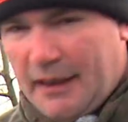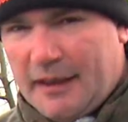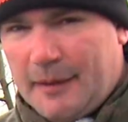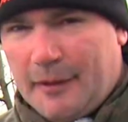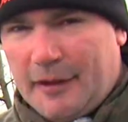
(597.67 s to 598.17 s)

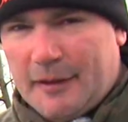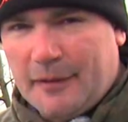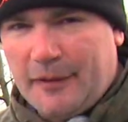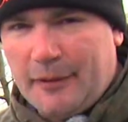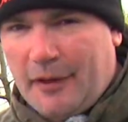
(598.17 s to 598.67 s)
to be honest
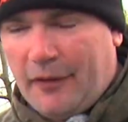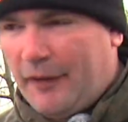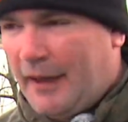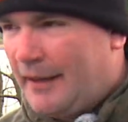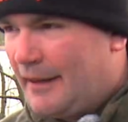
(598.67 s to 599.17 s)
with you, what I
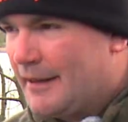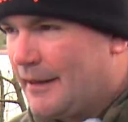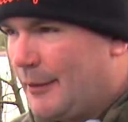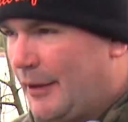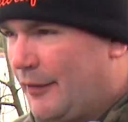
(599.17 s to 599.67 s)
found is, I
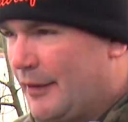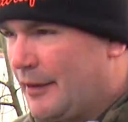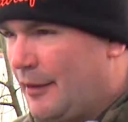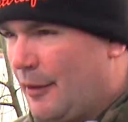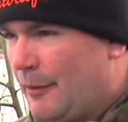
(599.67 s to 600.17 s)
mean, if I
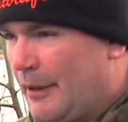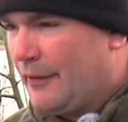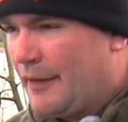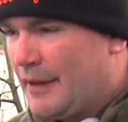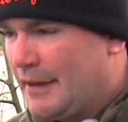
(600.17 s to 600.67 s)
do a lot of
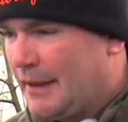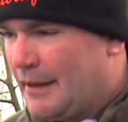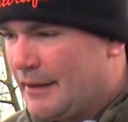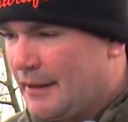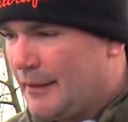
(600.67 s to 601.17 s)
fishing and
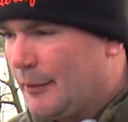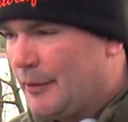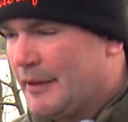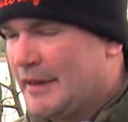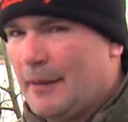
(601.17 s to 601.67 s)
as the
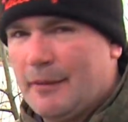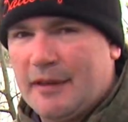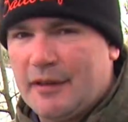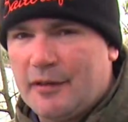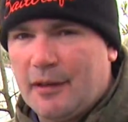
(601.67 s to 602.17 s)
water
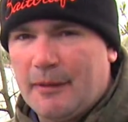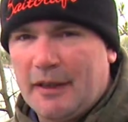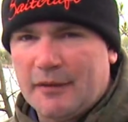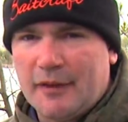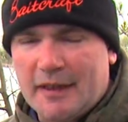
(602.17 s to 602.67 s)
temperatures drop,
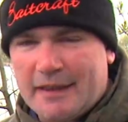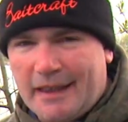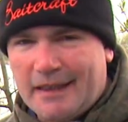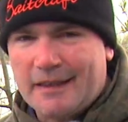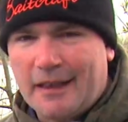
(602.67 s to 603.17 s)
those things
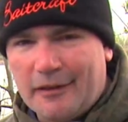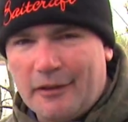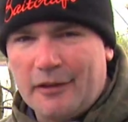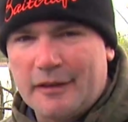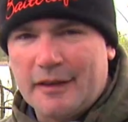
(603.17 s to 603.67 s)
take so
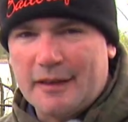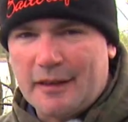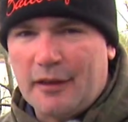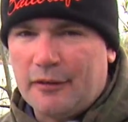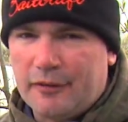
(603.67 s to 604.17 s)
long to
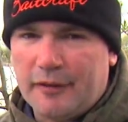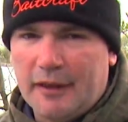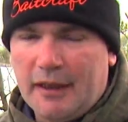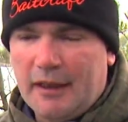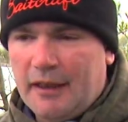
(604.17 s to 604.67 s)
dissolve.
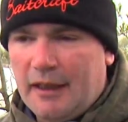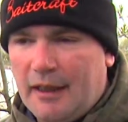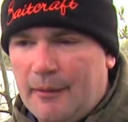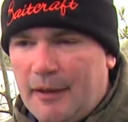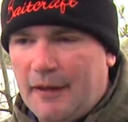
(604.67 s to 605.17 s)

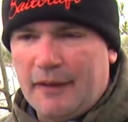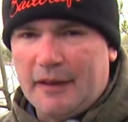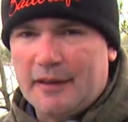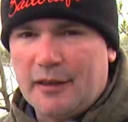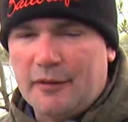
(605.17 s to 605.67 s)
If they
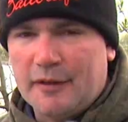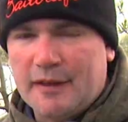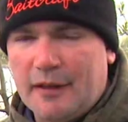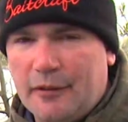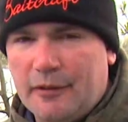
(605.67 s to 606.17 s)
dissolve at
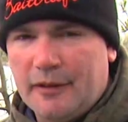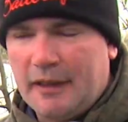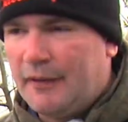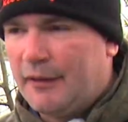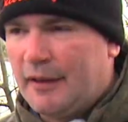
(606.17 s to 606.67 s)
all,
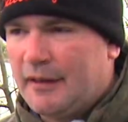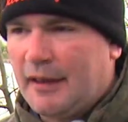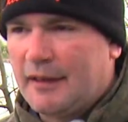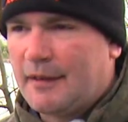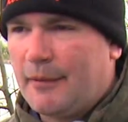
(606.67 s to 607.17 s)
even, you
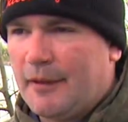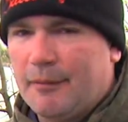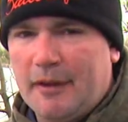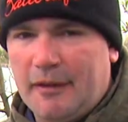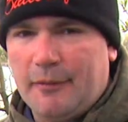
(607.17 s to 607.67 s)
know, some of
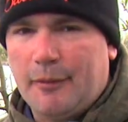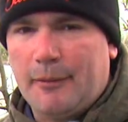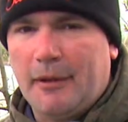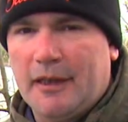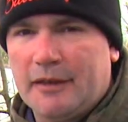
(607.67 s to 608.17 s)
the
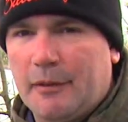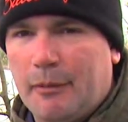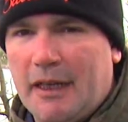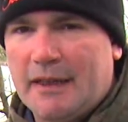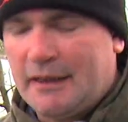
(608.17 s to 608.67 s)
proprietary
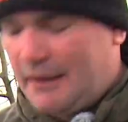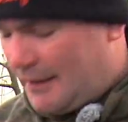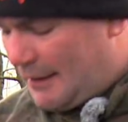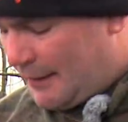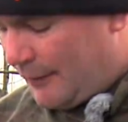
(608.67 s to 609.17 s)
brands that you
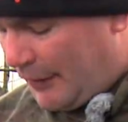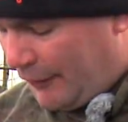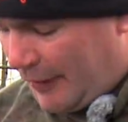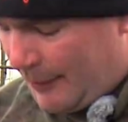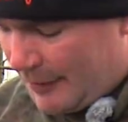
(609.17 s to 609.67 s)
see, some very
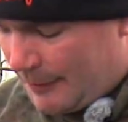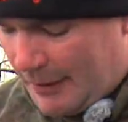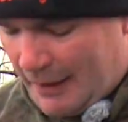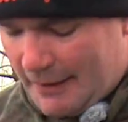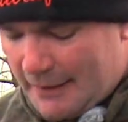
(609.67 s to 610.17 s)
famous
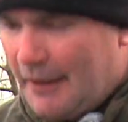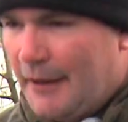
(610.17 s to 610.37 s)
brands,